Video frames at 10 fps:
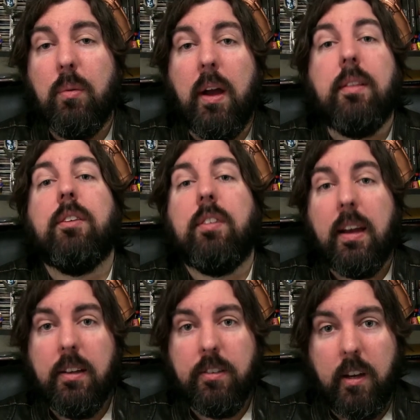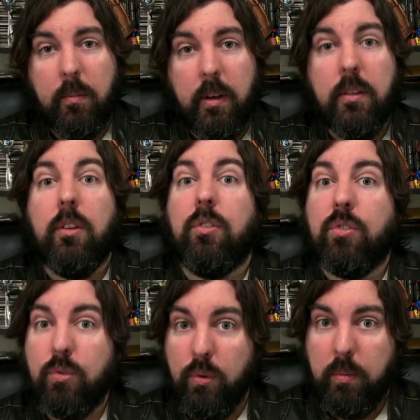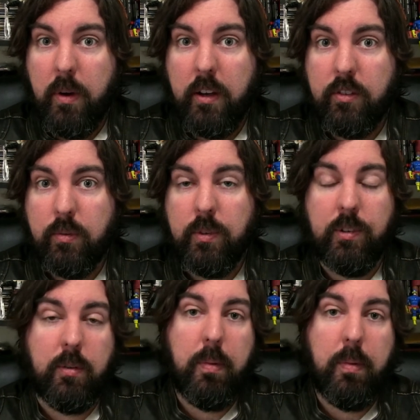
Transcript: anyway, the second segment, The School Bus, which is